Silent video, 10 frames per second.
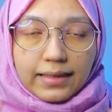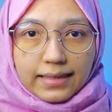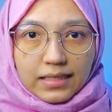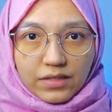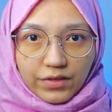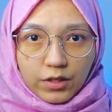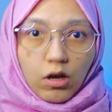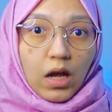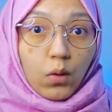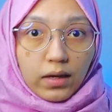in this
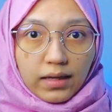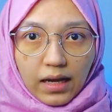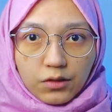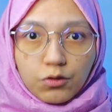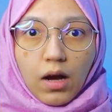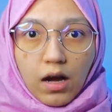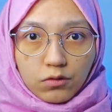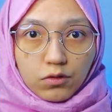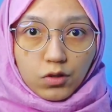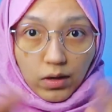video, I will guide you how
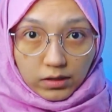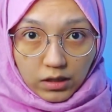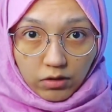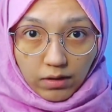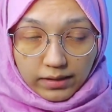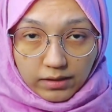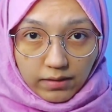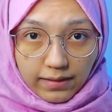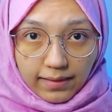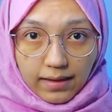to structure your letter
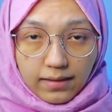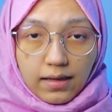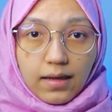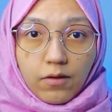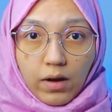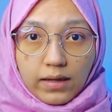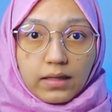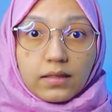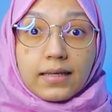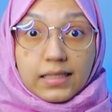intent and write
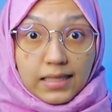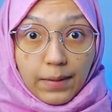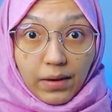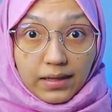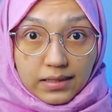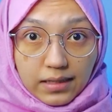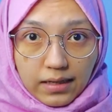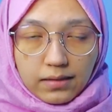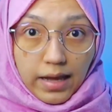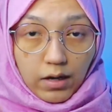it step by
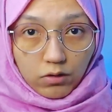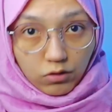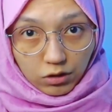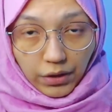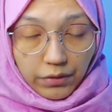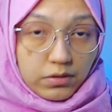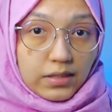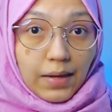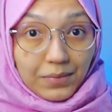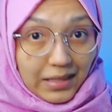step, and also share you
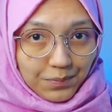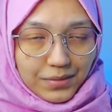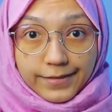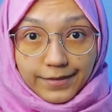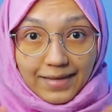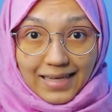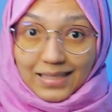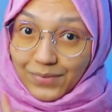some tips. So let's